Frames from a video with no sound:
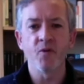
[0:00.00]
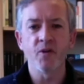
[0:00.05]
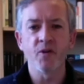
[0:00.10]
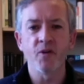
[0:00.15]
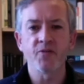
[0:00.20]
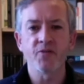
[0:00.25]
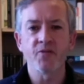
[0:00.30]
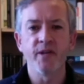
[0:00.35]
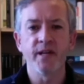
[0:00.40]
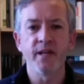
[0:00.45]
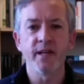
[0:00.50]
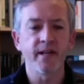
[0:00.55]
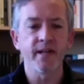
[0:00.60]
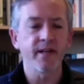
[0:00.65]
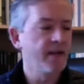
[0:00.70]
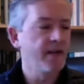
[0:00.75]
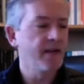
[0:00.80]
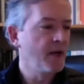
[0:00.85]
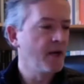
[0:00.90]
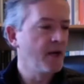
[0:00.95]
what's written
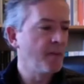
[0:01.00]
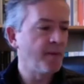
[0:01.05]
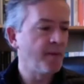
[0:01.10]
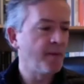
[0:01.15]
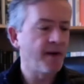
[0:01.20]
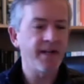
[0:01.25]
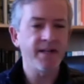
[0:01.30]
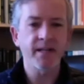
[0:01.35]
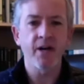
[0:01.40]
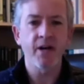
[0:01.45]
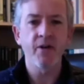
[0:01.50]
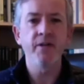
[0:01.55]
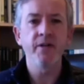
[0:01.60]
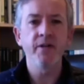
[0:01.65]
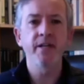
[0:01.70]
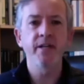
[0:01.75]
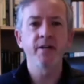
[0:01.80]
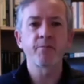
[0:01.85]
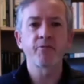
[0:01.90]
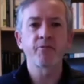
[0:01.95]
but it's only
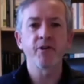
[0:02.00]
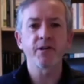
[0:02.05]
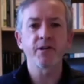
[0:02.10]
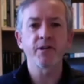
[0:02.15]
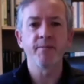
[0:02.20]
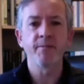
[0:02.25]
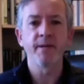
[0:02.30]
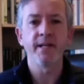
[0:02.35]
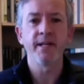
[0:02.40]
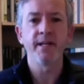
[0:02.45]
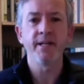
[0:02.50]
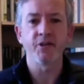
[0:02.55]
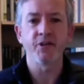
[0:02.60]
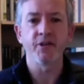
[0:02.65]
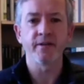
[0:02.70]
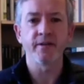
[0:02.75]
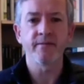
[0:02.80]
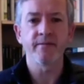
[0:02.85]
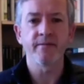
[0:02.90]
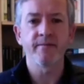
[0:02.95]
an approximation.
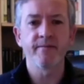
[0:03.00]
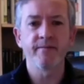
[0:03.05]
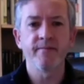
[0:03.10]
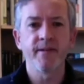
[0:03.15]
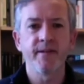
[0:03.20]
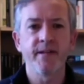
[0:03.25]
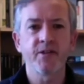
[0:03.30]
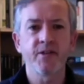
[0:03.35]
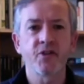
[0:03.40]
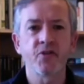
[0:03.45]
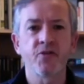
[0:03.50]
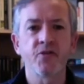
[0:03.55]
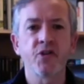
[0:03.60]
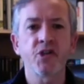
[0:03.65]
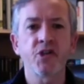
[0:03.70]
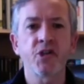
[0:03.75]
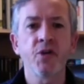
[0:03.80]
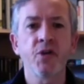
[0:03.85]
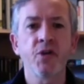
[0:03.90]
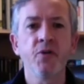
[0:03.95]
It's a sort
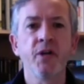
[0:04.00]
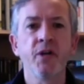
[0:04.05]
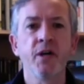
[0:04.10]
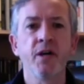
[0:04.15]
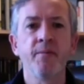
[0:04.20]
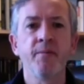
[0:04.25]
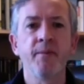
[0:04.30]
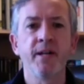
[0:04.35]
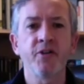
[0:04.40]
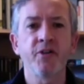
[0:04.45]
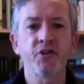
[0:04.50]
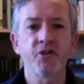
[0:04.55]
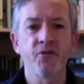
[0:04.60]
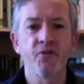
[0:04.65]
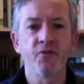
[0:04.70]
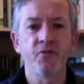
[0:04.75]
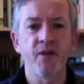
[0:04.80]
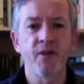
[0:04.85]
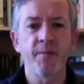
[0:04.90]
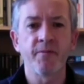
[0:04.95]
of two
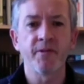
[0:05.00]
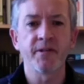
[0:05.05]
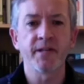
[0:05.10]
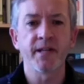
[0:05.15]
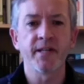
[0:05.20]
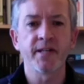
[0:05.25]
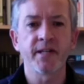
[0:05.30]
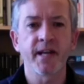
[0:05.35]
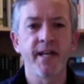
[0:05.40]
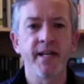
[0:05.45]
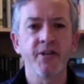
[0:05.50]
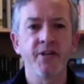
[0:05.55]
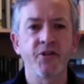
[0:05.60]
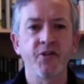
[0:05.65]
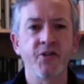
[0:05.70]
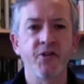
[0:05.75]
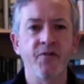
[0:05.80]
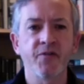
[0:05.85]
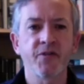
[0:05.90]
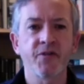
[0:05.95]
dimensional
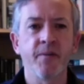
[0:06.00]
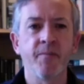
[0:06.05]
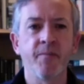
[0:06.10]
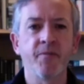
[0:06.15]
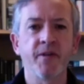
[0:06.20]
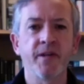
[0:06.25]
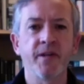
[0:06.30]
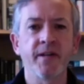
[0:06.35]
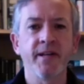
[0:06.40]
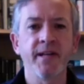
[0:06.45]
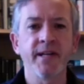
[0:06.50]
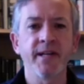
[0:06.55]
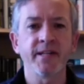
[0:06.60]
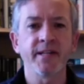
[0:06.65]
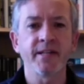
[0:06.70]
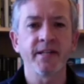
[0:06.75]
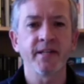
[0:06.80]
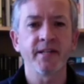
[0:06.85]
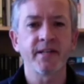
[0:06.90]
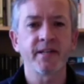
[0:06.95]
representation of something that
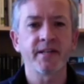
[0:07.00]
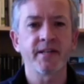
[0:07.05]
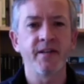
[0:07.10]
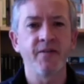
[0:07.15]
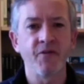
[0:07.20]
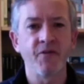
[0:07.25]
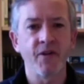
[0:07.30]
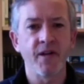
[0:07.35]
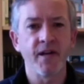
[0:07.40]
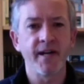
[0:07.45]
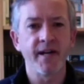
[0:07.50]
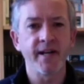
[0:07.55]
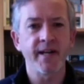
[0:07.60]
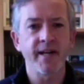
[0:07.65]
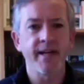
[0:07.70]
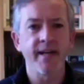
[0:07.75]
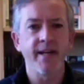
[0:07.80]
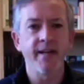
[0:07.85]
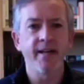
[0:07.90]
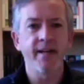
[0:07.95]
exists, if you like,
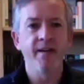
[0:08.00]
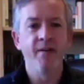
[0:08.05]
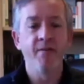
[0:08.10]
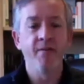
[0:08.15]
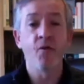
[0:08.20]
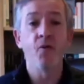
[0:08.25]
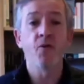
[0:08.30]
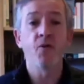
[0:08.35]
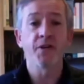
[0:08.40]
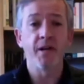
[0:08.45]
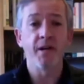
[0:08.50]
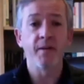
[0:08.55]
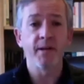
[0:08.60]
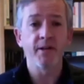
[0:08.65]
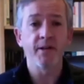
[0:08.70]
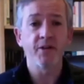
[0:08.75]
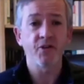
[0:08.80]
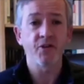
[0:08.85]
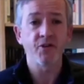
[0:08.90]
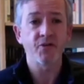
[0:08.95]
in four
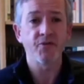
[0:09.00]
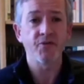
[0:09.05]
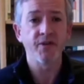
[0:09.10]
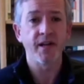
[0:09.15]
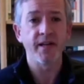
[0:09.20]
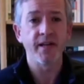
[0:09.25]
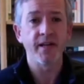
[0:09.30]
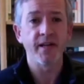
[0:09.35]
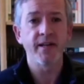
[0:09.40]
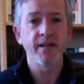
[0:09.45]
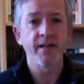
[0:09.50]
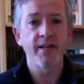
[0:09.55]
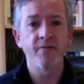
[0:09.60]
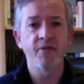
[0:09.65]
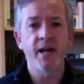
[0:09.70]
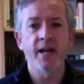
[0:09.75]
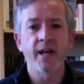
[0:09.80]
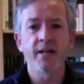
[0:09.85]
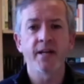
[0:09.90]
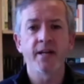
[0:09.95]
dimensions, really, in
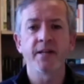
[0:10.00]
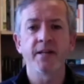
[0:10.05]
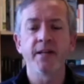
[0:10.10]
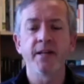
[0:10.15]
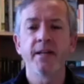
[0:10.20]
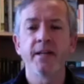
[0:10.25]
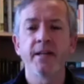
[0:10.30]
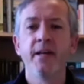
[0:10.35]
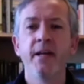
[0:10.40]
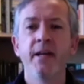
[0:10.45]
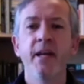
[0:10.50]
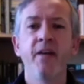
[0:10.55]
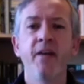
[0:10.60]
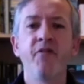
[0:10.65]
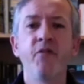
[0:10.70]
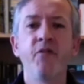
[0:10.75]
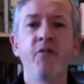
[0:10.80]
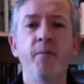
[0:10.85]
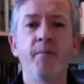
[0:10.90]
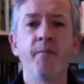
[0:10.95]
reality. If
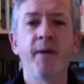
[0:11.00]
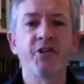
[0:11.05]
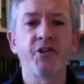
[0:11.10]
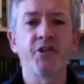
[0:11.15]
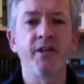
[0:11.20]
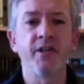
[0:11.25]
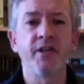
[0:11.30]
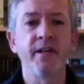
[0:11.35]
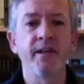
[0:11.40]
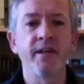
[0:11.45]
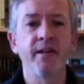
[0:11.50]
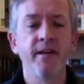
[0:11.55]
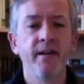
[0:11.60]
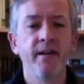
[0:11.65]
you imagine,